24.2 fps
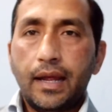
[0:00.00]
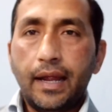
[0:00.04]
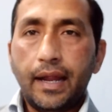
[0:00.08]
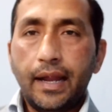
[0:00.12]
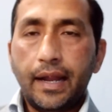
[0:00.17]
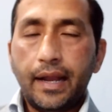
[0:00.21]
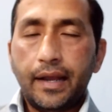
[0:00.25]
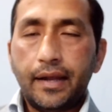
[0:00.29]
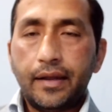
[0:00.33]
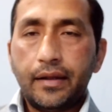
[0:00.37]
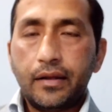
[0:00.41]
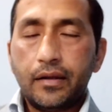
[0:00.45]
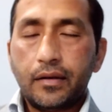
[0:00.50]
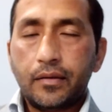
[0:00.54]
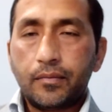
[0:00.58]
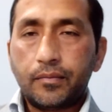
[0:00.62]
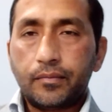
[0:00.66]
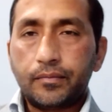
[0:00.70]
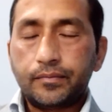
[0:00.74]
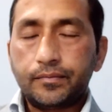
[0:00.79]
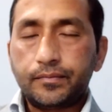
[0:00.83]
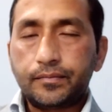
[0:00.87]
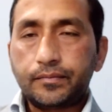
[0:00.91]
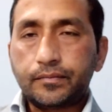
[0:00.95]
And
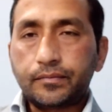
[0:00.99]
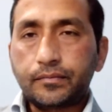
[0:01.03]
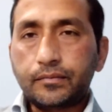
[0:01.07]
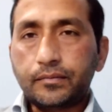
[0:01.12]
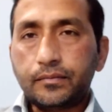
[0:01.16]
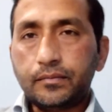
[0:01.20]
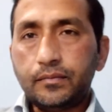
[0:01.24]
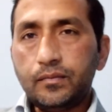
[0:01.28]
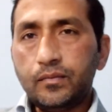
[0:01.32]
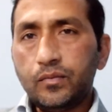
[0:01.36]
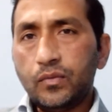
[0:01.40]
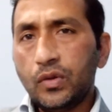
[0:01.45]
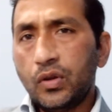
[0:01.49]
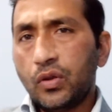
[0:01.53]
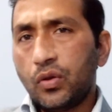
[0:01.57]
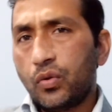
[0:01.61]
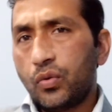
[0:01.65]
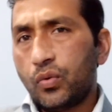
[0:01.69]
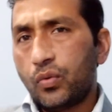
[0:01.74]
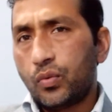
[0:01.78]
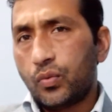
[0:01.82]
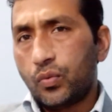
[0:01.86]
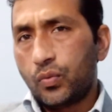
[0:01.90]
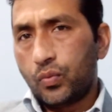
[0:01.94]

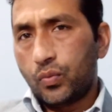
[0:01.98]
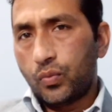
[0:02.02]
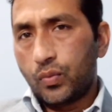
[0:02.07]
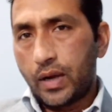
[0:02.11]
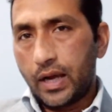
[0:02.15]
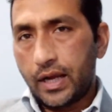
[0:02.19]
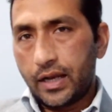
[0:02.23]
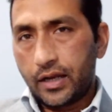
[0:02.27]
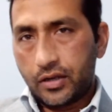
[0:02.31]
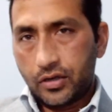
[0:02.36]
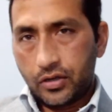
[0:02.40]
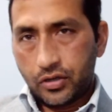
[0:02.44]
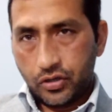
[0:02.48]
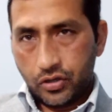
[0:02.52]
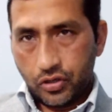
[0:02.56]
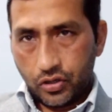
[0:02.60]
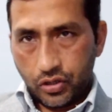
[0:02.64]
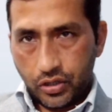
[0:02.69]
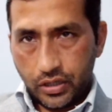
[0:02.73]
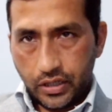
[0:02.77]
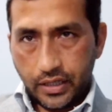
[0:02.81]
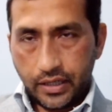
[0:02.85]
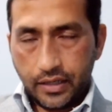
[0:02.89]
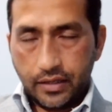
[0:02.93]
while
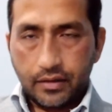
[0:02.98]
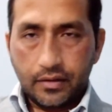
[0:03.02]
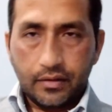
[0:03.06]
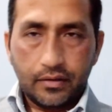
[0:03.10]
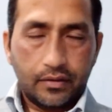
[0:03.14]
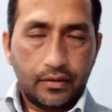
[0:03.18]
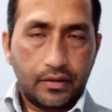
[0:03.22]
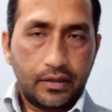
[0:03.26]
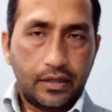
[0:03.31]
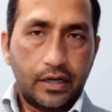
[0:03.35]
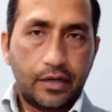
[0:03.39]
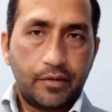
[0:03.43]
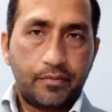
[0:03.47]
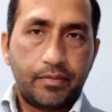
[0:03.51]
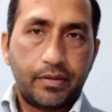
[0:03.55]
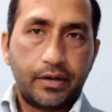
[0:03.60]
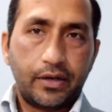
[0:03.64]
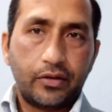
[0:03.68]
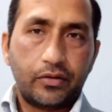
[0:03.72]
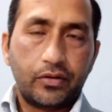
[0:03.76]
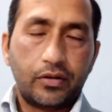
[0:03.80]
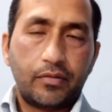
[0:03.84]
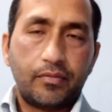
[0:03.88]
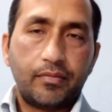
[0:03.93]
calling that
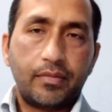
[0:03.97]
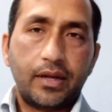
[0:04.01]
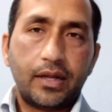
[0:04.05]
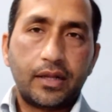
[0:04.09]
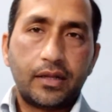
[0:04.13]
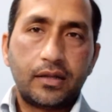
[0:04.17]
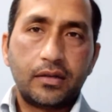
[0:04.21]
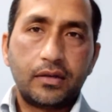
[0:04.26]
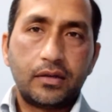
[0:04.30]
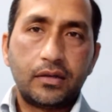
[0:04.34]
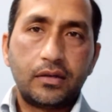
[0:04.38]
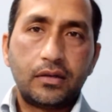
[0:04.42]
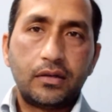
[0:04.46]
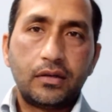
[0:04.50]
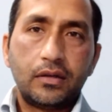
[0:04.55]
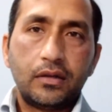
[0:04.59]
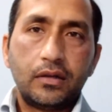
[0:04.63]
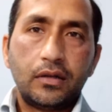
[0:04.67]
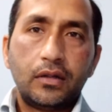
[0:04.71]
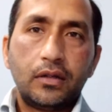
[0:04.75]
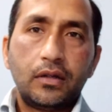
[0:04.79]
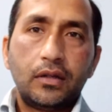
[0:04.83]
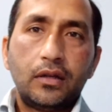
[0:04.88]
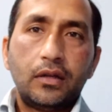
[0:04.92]
particular method,
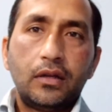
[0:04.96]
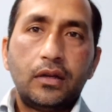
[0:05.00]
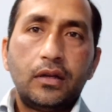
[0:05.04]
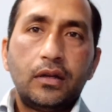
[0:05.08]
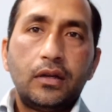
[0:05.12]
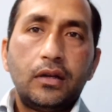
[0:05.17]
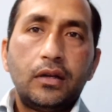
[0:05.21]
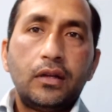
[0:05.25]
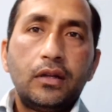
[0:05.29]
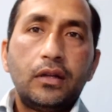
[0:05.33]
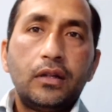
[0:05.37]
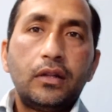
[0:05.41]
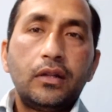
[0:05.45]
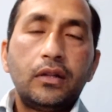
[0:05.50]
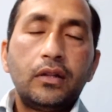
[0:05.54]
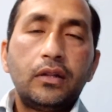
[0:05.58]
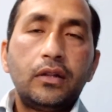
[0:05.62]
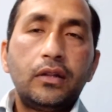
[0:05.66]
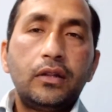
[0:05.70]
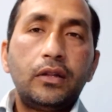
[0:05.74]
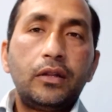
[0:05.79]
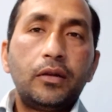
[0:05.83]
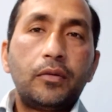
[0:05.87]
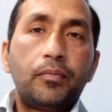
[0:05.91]

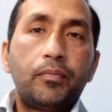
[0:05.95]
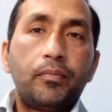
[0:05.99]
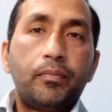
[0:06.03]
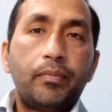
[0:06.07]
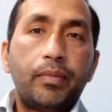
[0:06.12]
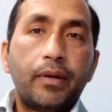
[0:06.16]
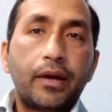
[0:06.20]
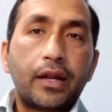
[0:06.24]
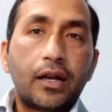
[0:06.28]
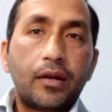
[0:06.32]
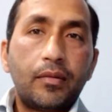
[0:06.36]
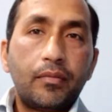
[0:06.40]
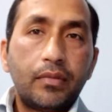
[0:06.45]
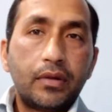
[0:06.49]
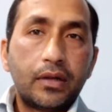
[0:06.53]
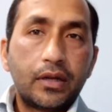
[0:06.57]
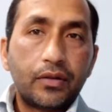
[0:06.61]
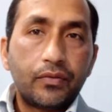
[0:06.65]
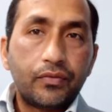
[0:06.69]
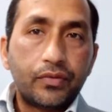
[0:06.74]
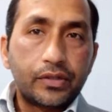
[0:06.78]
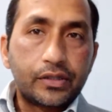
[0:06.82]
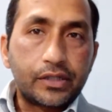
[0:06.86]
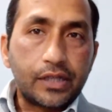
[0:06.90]
the
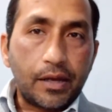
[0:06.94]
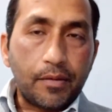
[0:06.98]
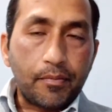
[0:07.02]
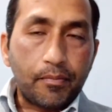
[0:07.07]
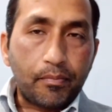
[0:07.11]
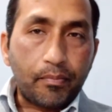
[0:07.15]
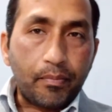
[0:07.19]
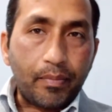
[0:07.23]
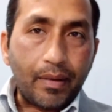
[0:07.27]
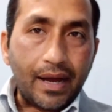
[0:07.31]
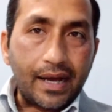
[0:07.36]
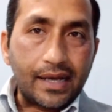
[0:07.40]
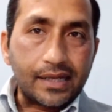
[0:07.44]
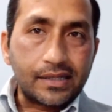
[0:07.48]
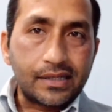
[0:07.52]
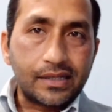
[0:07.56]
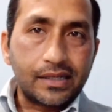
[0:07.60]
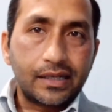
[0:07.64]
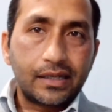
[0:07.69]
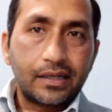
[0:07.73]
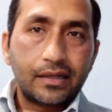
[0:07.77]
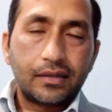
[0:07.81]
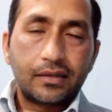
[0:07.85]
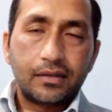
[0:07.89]
parameter which I am
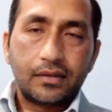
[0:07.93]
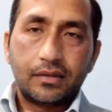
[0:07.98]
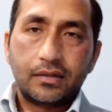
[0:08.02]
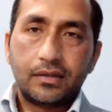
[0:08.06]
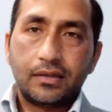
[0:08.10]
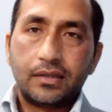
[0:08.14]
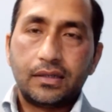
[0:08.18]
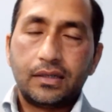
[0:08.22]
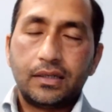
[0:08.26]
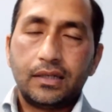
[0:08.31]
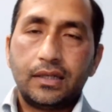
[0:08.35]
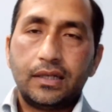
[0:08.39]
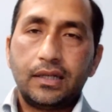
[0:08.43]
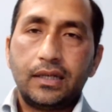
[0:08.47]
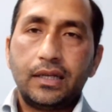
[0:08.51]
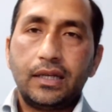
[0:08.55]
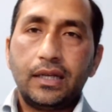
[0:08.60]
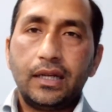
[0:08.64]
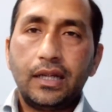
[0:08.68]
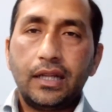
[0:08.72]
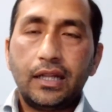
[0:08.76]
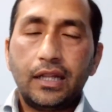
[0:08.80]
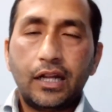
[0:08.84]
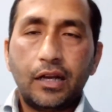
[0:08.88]
passing
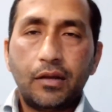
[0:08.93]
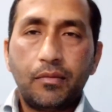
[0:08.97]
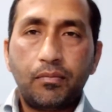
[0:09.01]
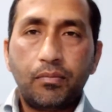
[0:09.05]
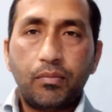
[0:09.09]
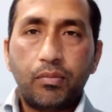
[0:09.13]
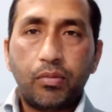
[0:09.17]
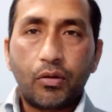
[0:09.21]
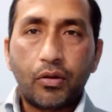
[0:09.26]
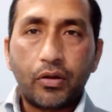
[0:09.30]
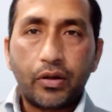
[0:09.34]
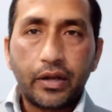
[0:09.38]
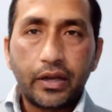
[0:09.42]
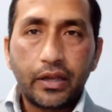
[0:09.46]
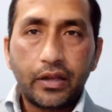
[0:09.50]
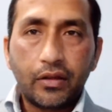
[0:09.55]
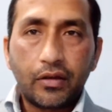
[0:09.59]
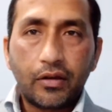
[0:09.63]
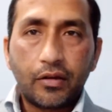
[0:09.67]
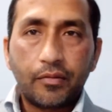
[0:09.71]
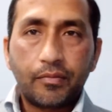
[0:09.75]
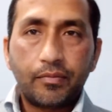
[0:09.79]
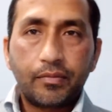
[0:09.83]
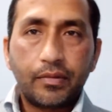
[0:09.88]
in that body
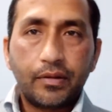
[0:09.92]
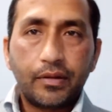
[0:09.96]
of